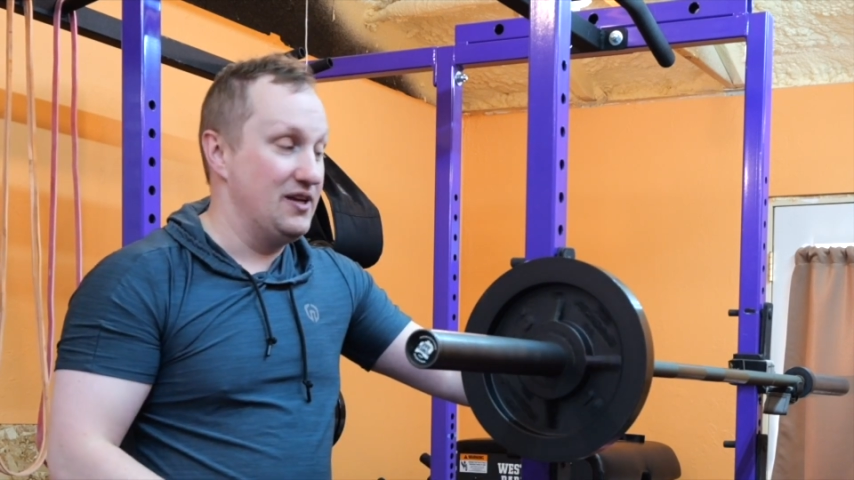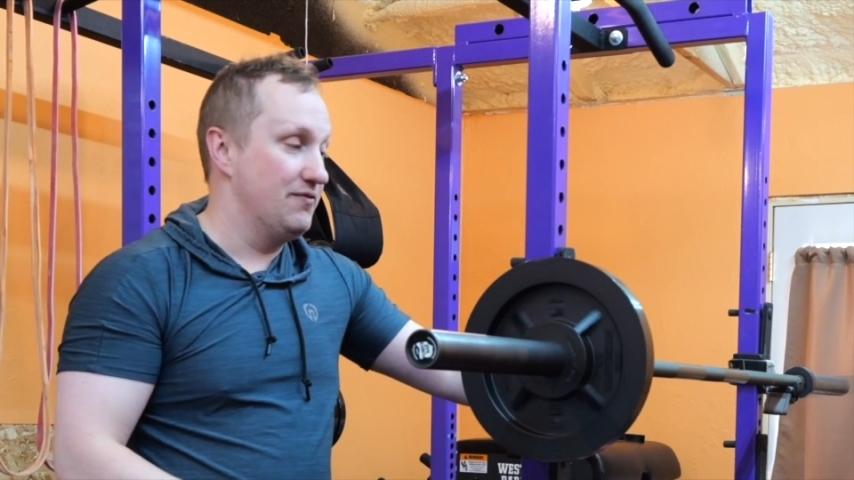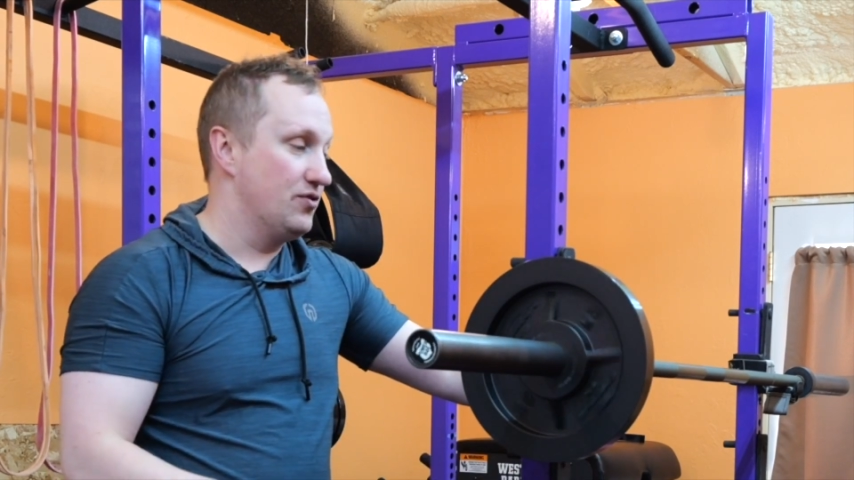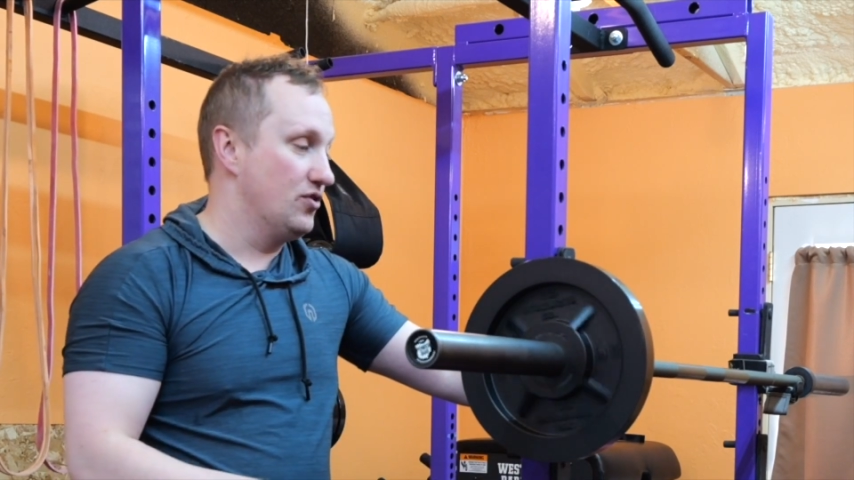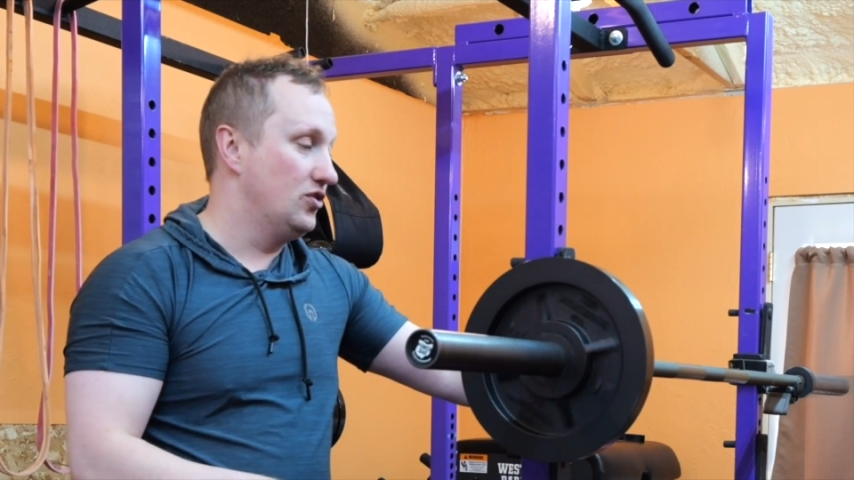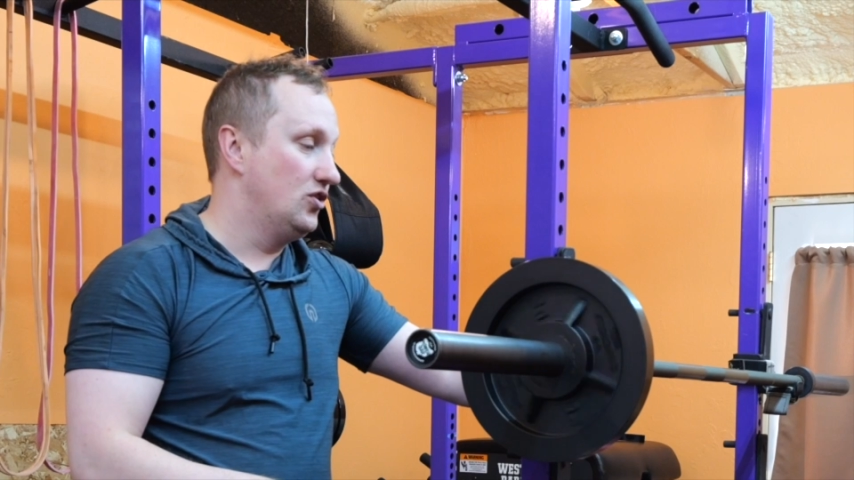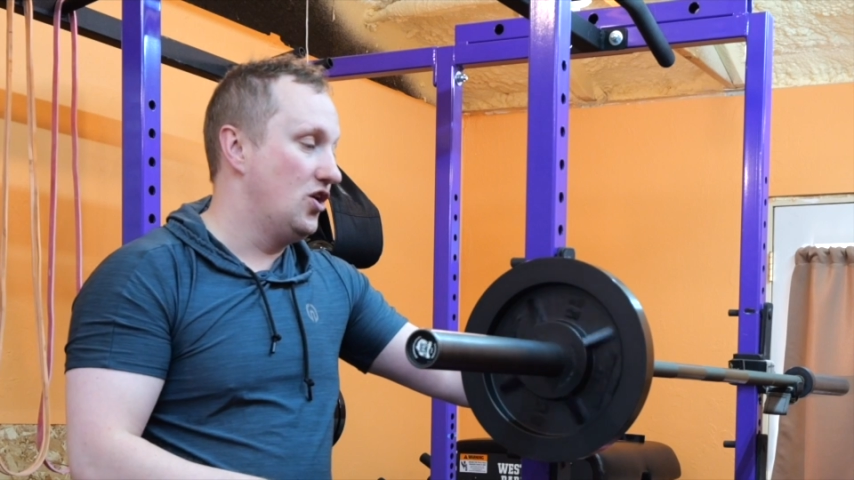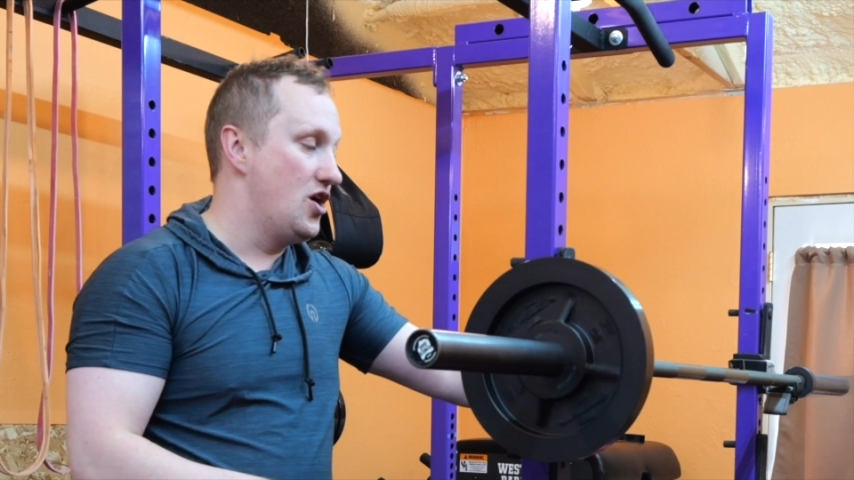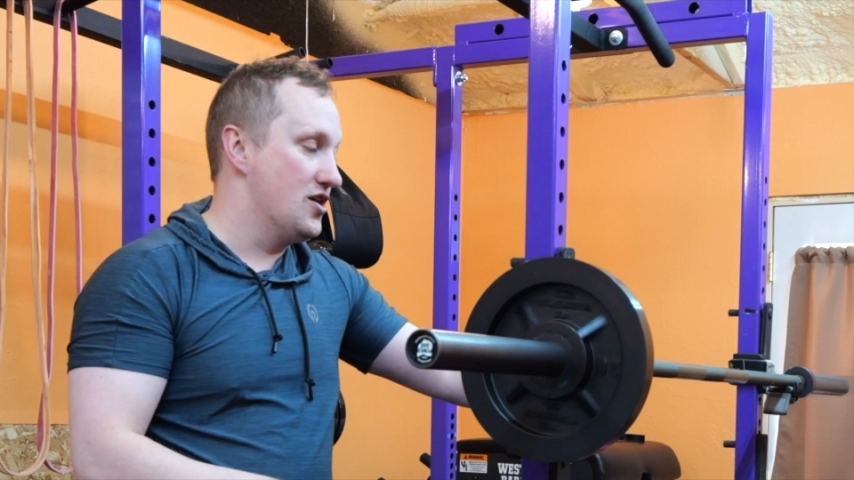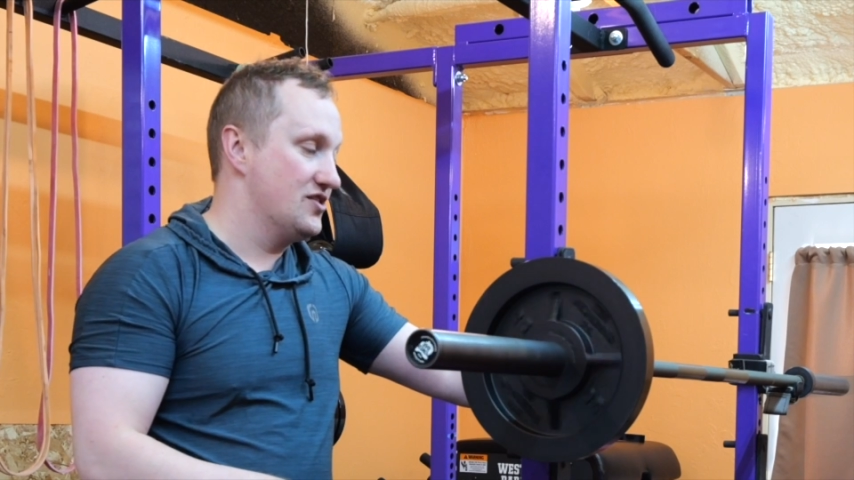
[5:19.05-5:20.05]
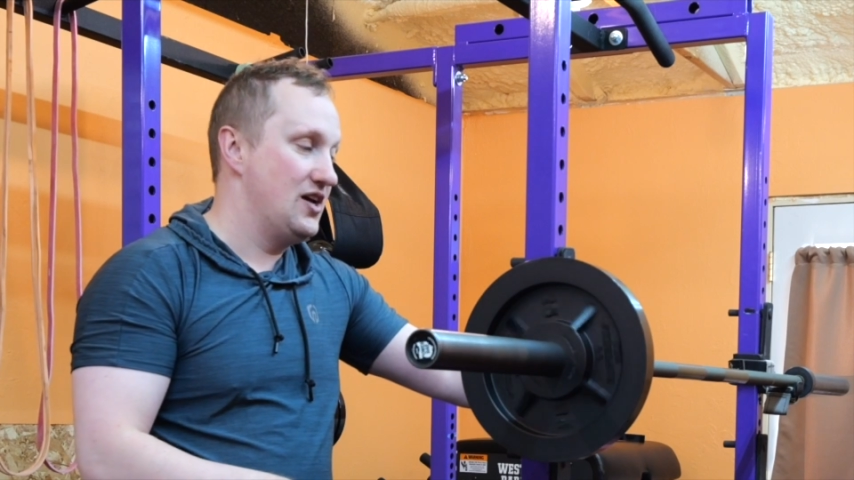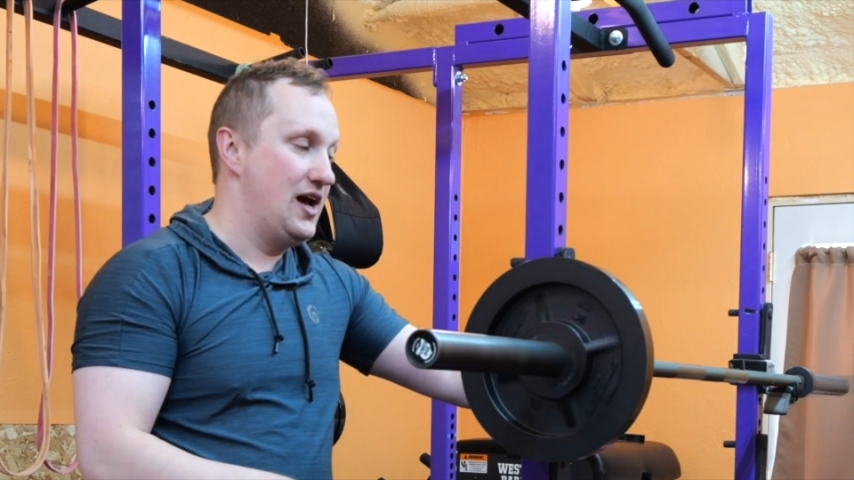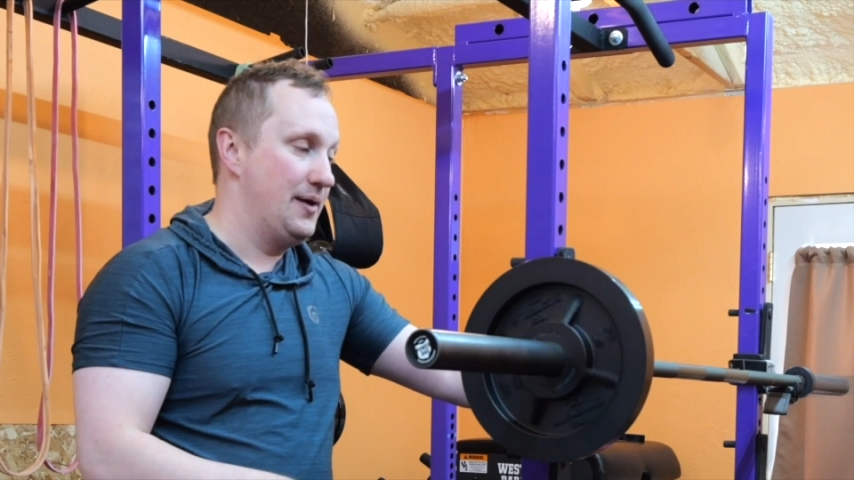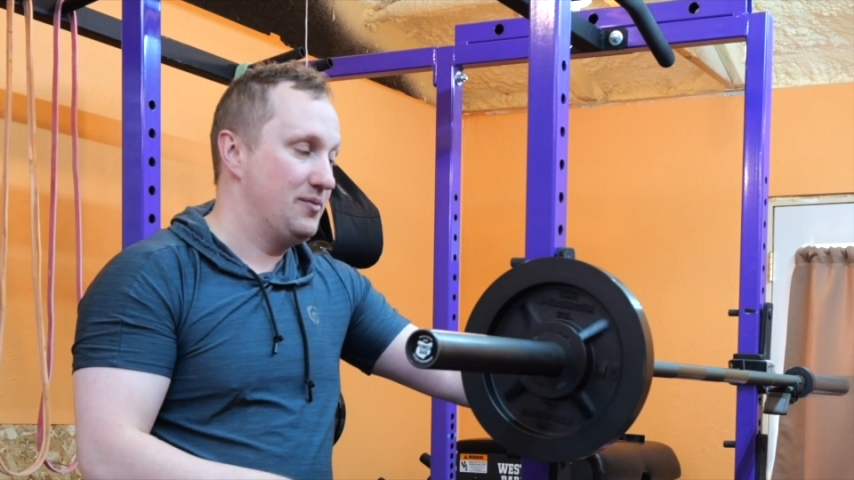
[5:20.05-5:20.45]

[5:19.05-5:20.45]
for a long time